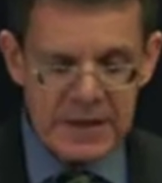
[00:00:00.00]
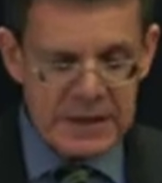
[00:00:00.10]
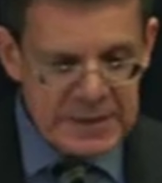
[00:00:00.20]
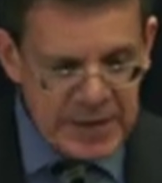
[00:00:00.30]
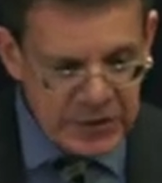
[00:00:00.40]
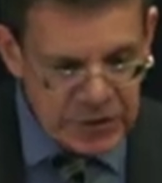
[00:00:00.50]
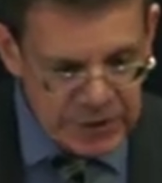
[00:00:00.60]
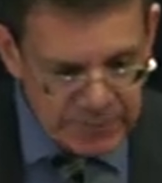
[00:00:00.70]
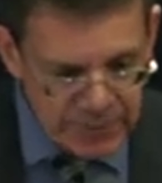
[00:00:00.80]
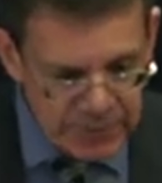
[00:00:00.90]
an
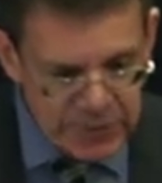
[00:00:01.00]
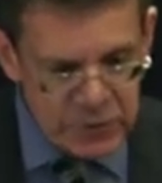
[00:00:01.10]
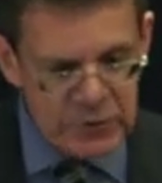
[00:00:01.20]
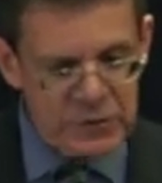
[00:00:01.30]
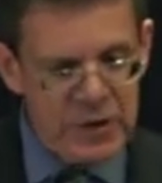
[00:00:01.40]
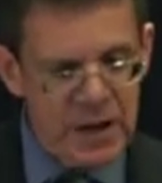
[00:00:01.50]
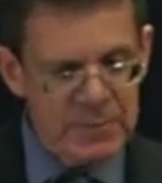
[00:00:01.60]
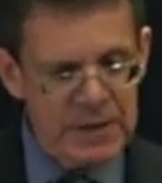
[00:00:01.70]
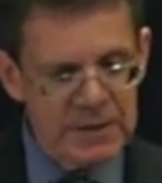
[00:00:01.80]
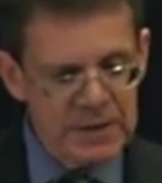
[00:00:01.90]
extension of Israel's
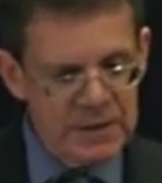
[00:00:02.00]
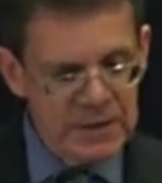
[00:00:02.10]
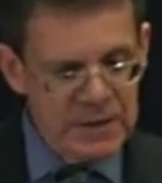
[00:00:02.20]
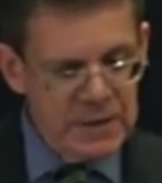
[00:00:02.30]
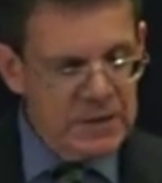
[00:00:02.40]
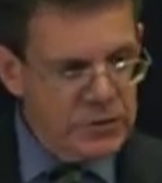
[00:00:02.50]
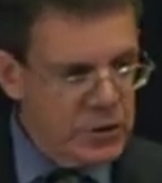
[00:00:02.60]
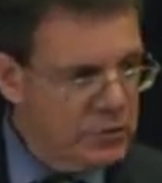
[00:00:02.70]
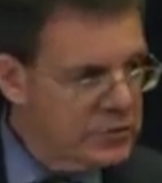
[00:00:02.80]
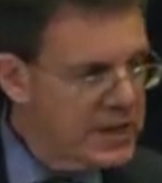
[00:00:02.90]
lobby.
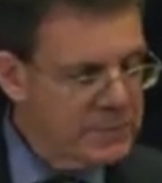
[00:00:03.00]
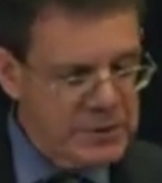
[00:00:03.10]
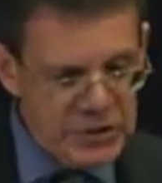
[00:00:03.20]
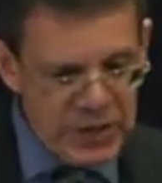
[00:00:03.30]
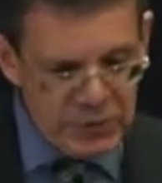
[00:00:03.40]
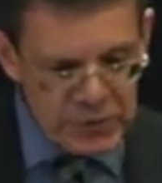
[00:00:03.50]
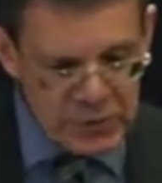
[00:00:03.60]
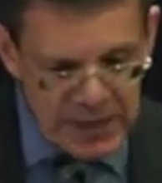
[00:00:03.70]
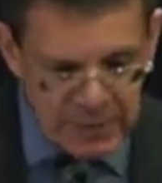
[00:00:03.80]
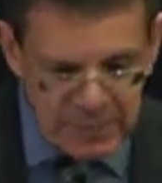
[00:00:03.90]
Donors have been
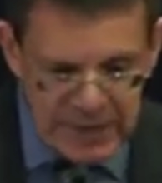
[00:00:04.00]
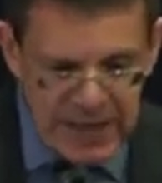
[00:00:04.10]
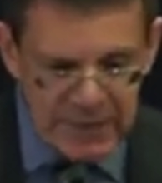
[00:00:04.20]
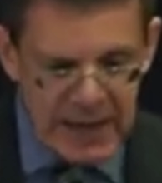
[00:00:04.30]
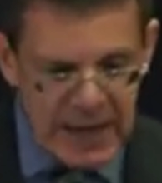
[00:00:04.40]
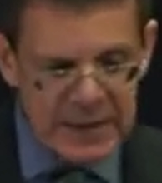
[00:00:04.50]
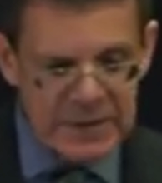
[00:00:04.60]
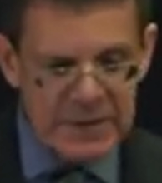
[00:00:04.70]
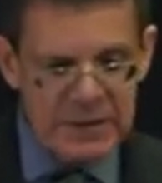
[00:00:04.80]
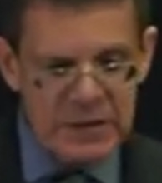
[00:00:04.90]
generous without being
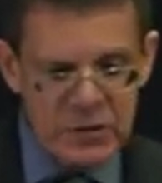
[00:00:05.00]
heavy-handed, and the